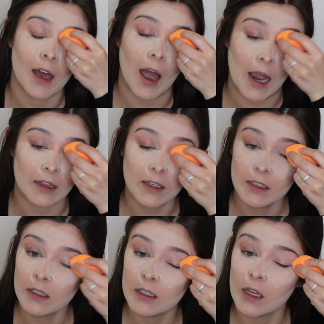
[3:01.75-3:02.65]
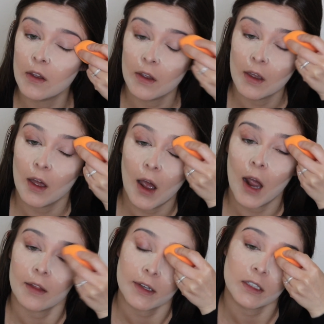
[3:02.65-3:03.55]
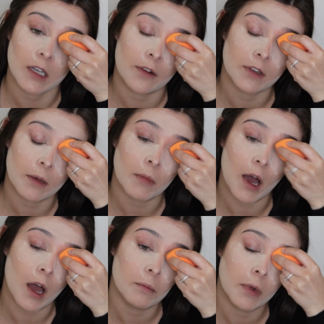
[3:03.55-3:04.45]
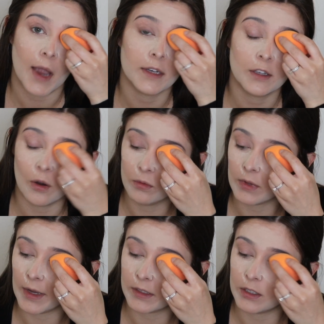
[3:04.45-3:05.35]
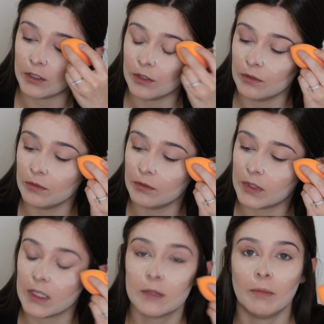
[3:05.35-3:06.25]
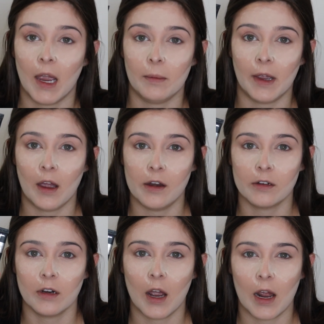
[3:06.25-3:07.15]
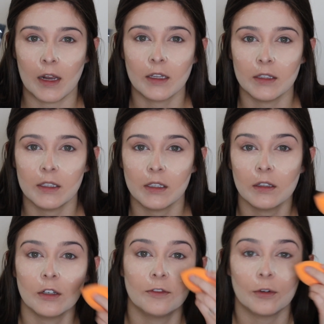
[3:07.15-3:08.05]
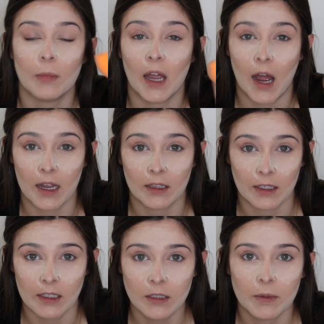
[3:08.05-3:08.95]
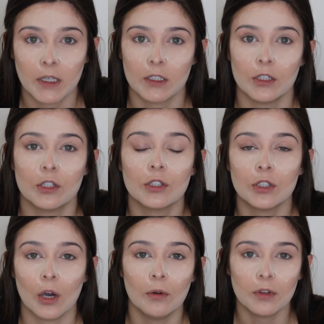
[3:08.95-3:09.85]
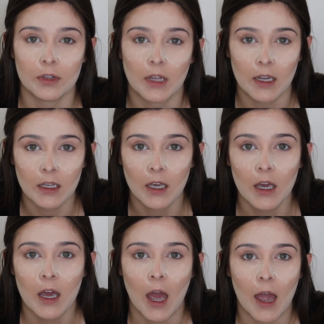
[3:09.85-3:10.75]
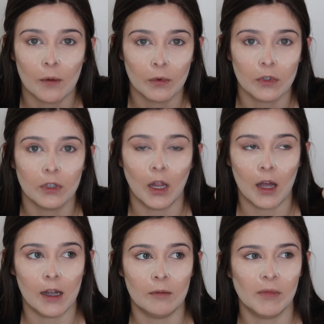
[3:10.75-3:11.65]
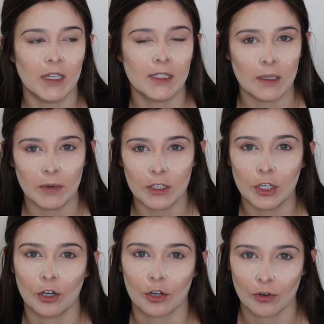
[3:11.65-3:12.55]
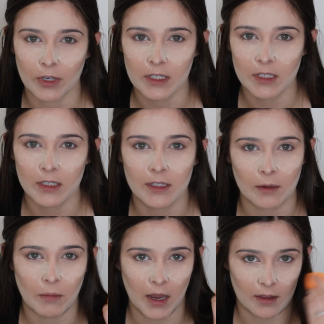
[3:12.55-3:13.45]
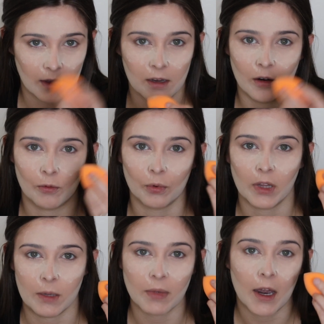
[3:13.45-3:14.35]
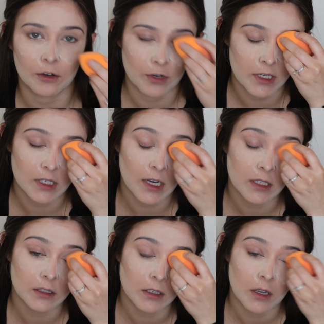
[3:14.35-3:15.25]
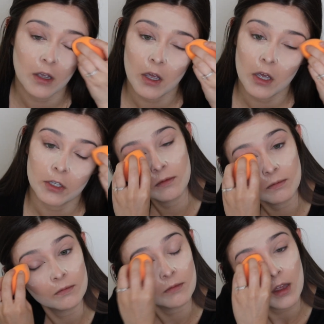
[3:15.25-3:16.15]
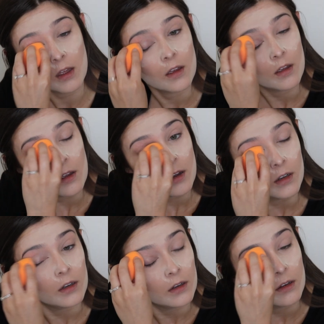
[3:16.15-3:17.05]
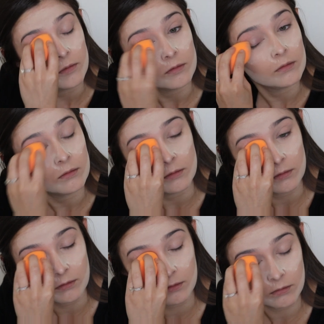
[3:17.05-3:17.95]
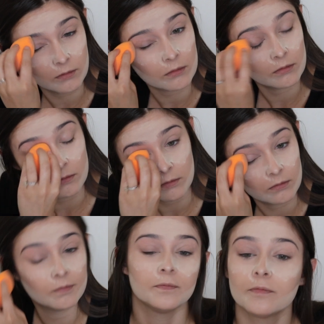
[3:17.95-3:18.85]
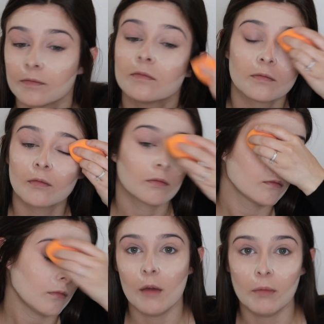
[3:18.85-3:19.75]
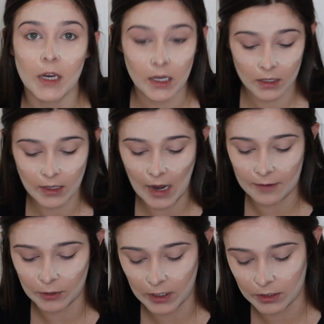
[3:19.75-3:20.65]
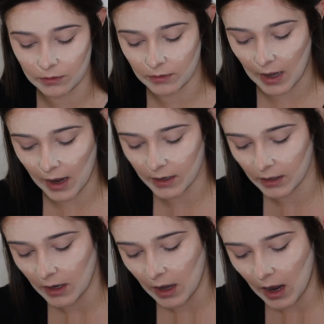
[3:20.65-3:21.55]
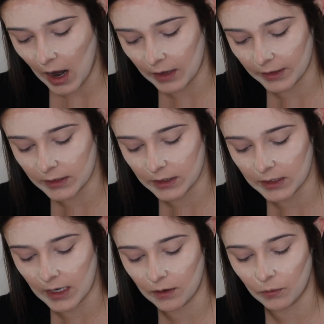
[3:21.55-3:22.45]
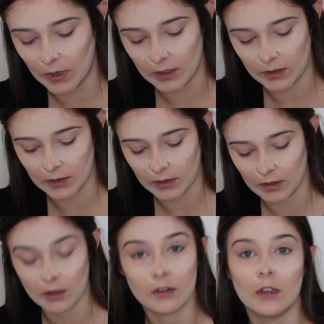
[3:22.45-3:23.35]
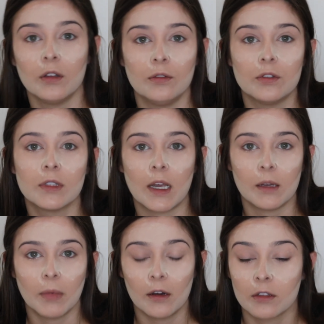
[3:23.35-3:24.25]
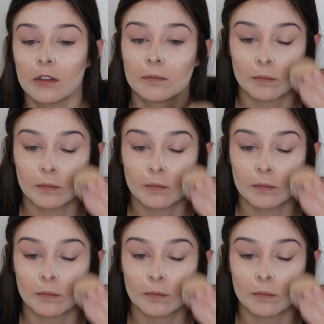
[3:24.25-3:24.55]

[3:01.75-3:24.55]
eyelids, I like to cover them up. I don't like to use this Bye Bye Under Eye Concealer for my eyelids because it's so thick. It will seep into your creases and make like really bad crease lines. So I just like to use whatever foundation I'm using for that day. Immediately after I do that, I like to set it with the loose setting powder.